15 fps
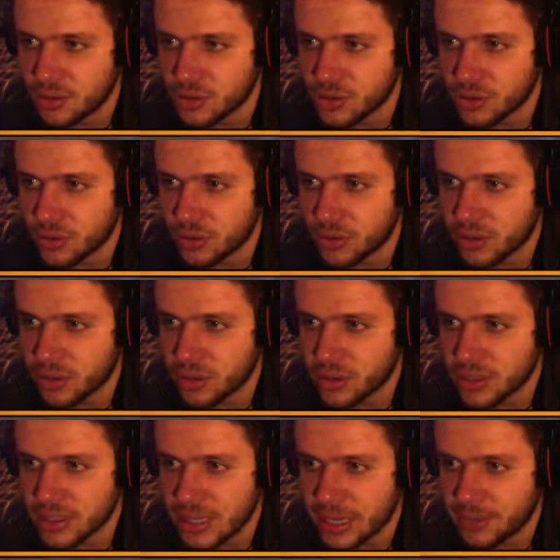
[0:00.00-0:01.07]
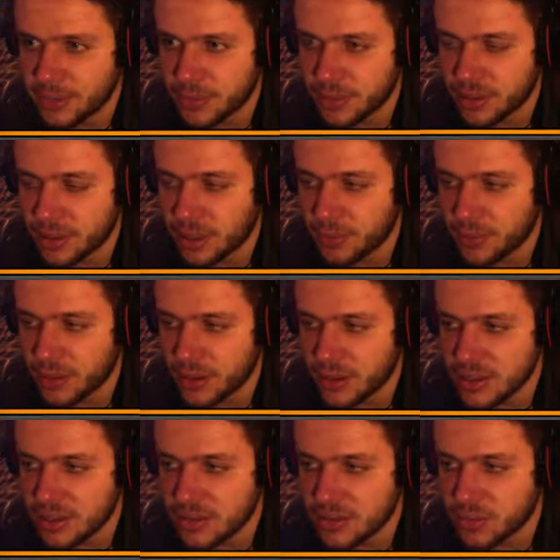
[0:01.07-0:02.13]
Just going to clear this cap camp
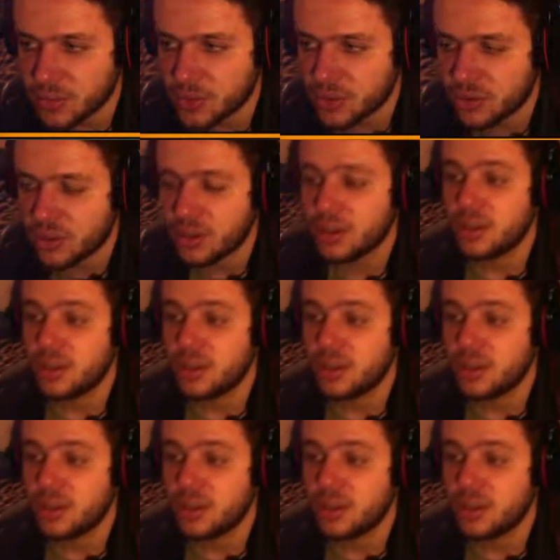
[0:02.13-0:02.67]
nice and smooth.